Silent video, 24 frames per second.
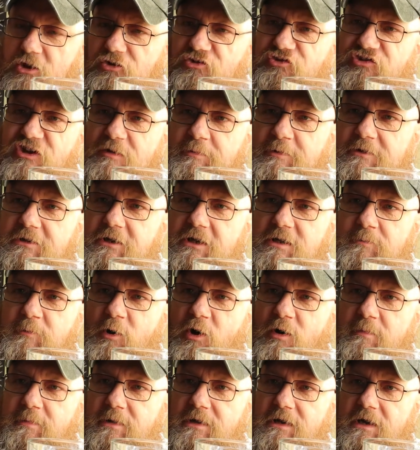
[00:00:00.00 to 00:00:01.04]
Shepherd Neame
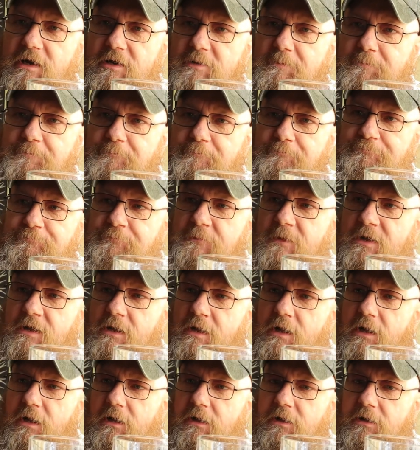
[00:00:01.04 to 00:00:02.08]
IPA.
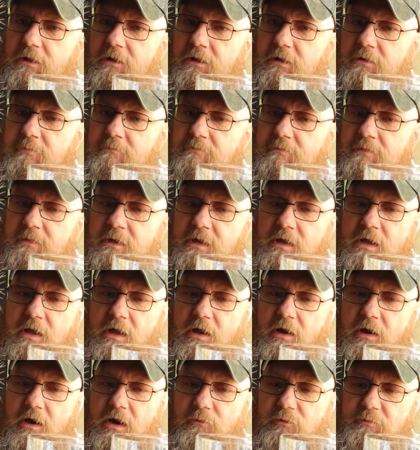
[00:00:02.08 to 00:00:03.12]
I
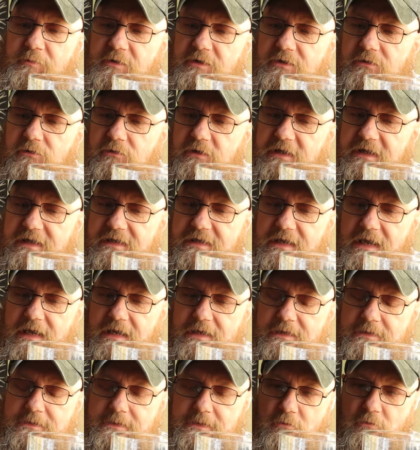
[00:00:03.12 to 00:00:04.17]
would be looking
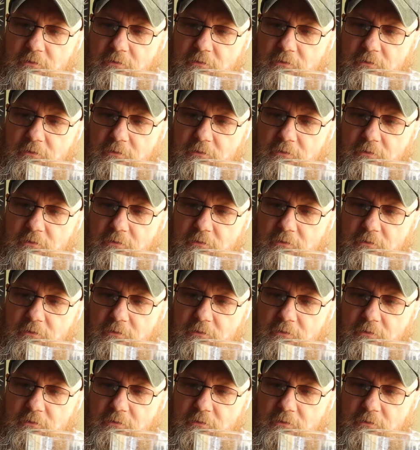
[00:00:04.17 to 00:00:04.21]
at